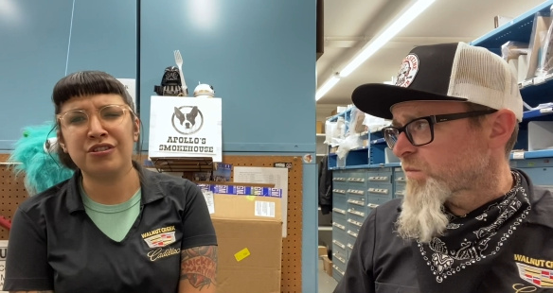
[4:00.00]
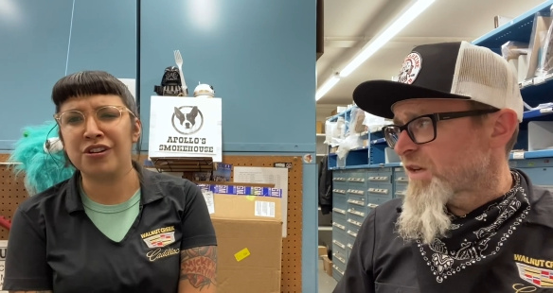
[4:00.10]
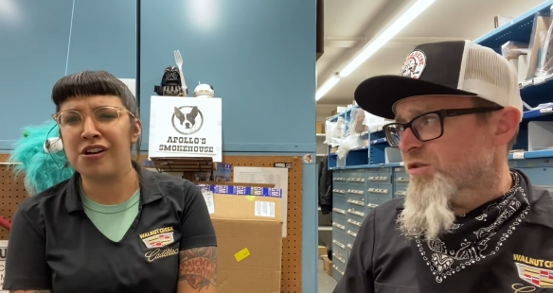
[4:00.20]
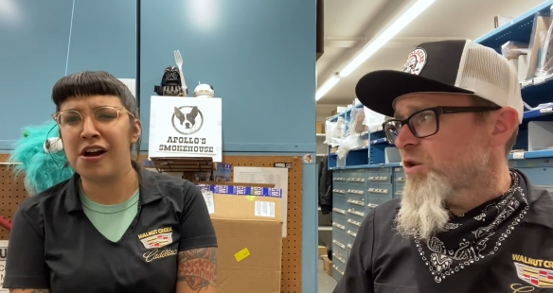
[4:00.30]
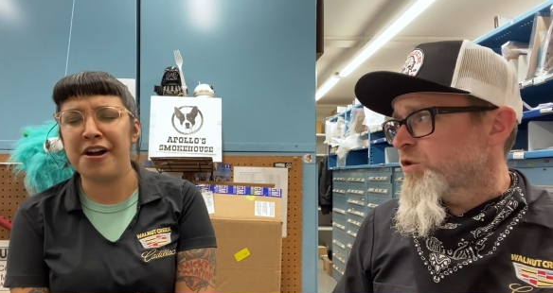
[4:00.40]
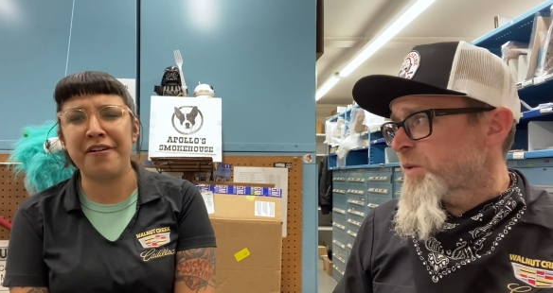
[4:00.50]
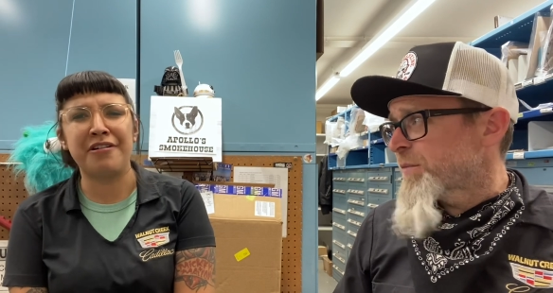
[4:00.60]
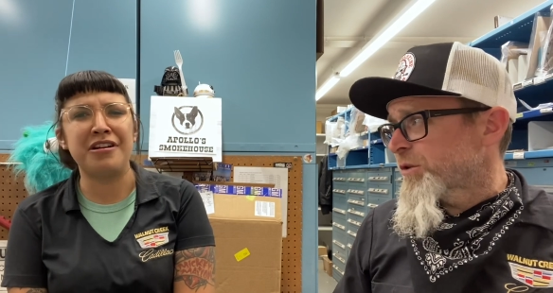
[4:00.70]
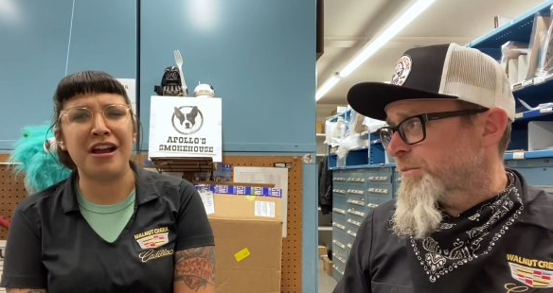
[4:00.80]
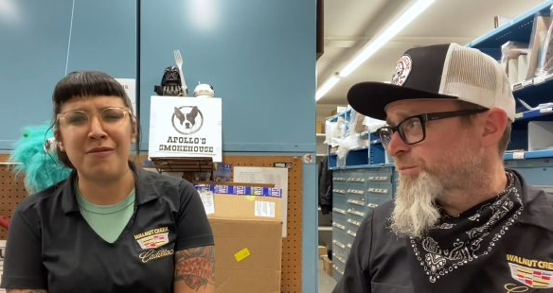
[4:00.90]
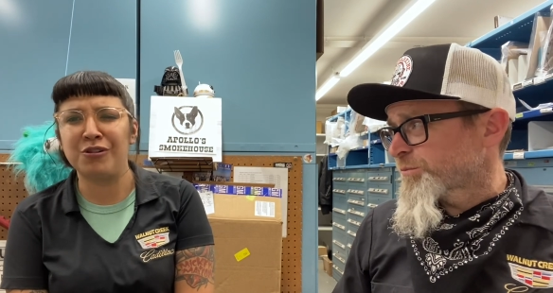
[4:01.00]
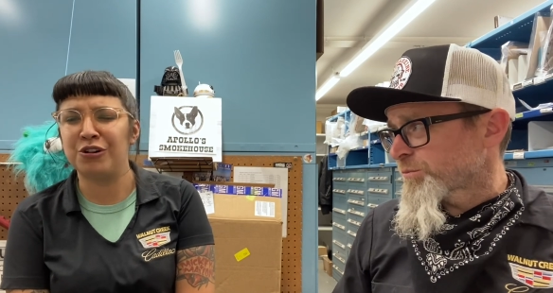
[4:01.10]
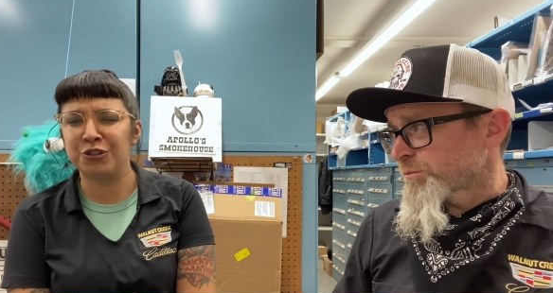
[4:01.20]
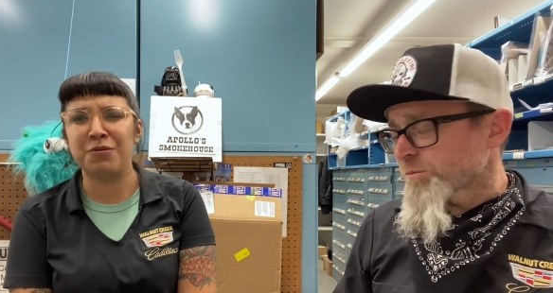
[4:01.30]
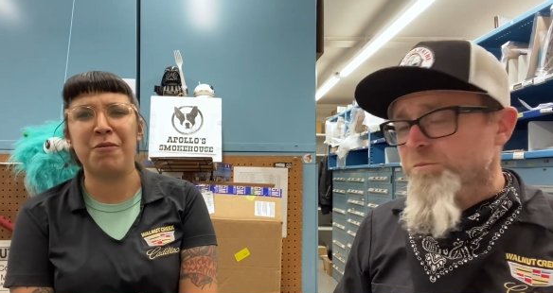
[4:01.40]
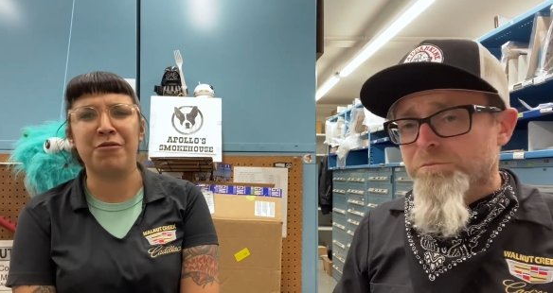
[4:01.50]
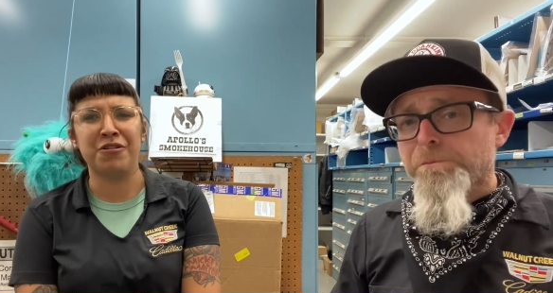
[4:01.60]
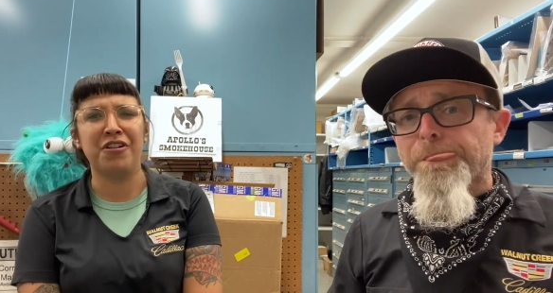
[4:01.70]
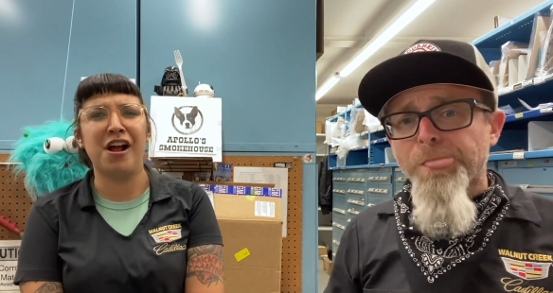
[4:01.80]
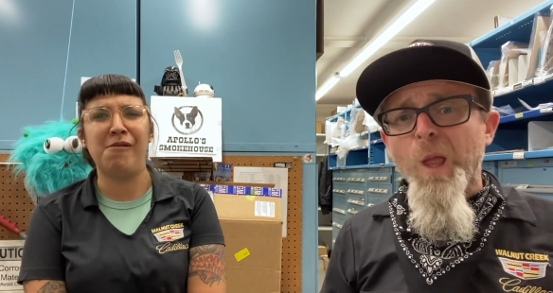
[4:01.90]
Speaker 1: the goddamn ghost, pepper in
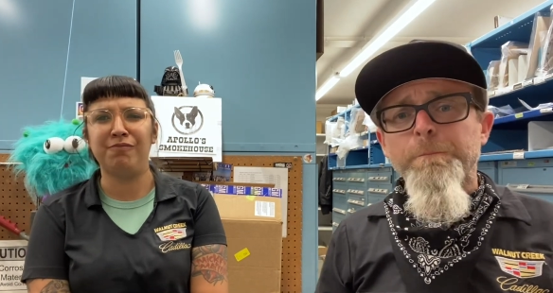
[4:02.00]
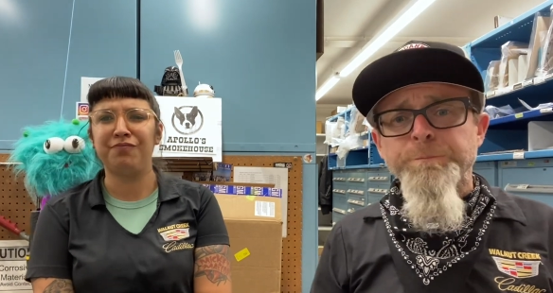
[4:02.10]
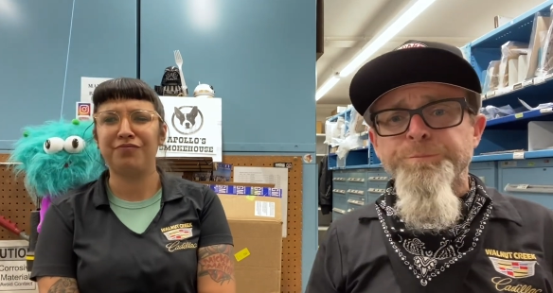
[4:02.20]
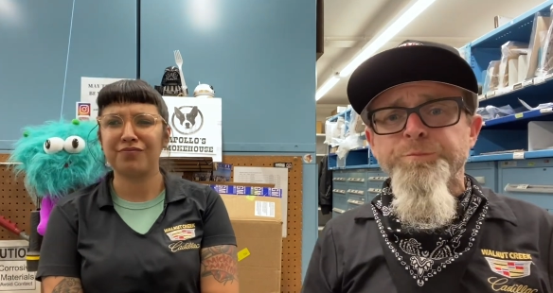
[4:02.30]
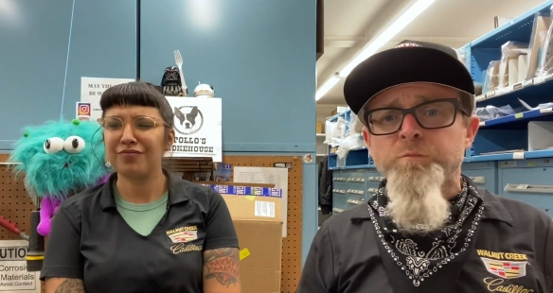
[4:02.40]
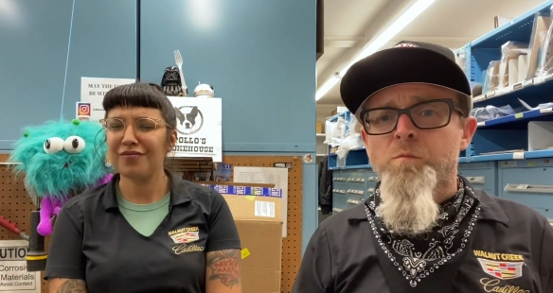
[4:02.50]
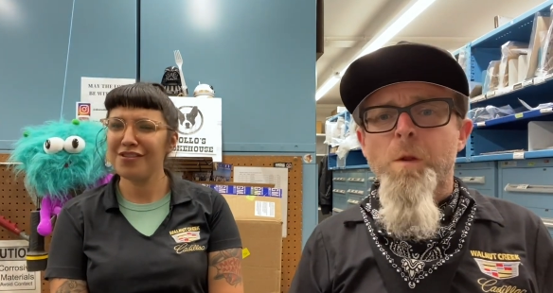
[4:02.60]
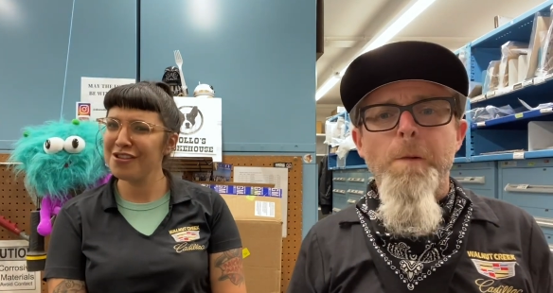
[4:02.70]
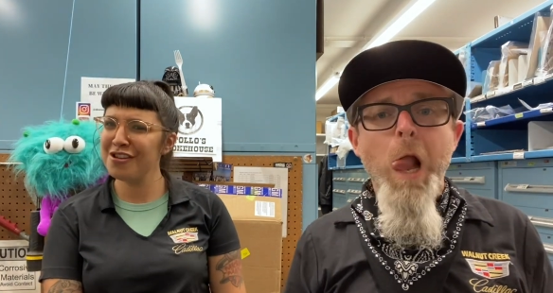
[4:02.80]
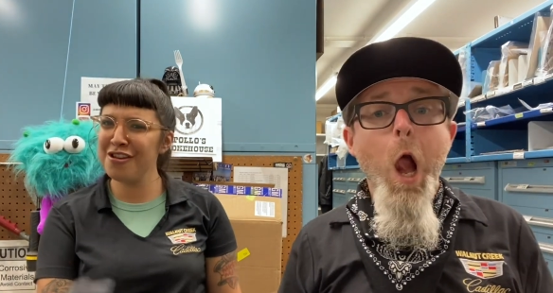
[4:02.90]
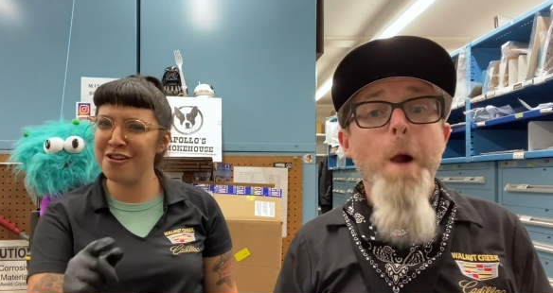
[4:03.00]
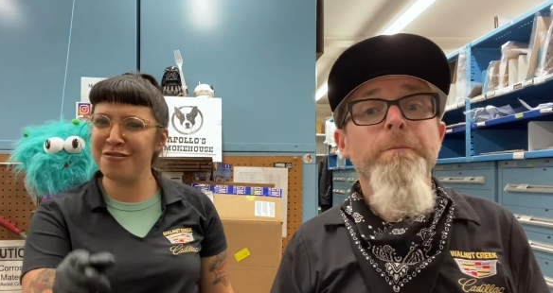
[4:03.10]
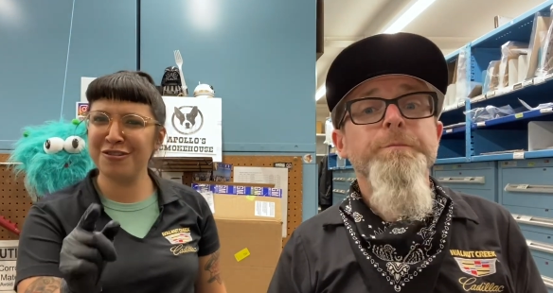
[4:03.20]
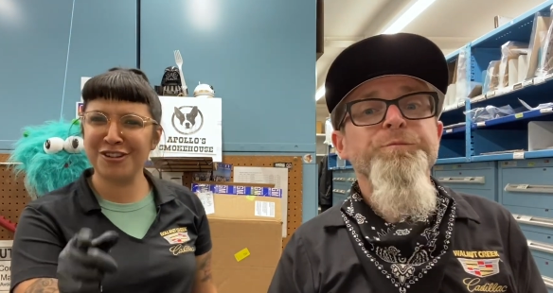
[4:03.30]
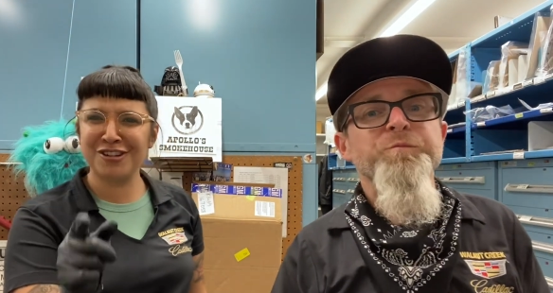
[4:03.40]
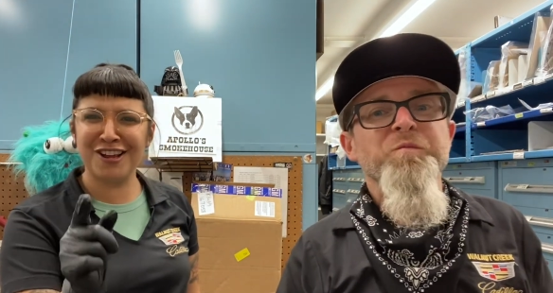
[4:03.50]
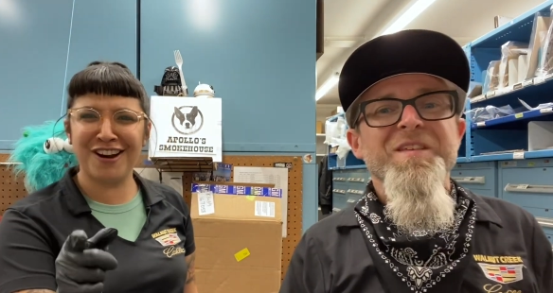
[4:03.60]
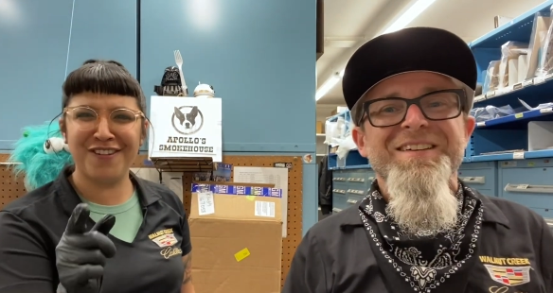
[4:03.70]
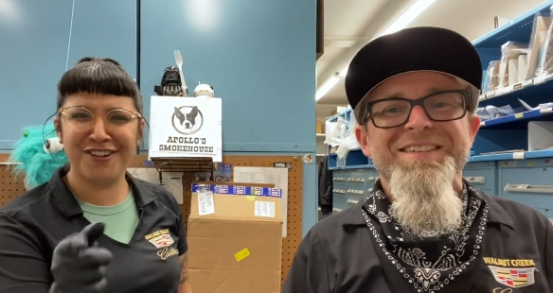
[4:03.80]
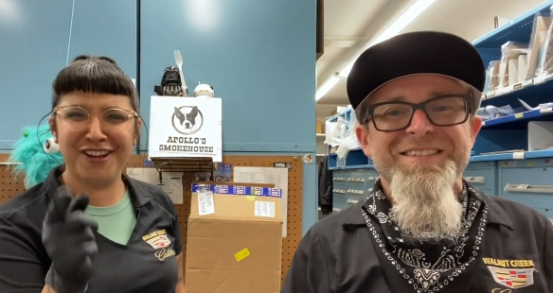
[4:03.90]
that. Mm-hmm. You son of
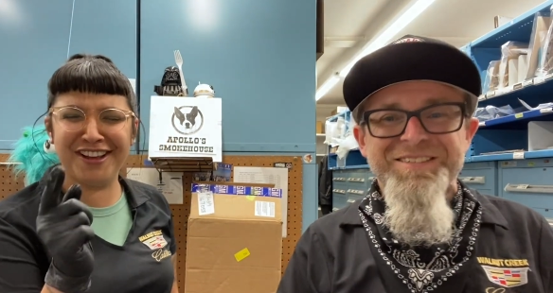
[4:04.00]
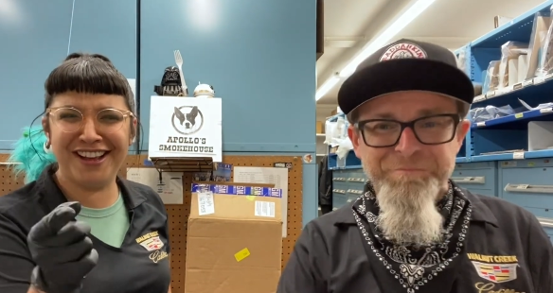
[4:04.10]
a.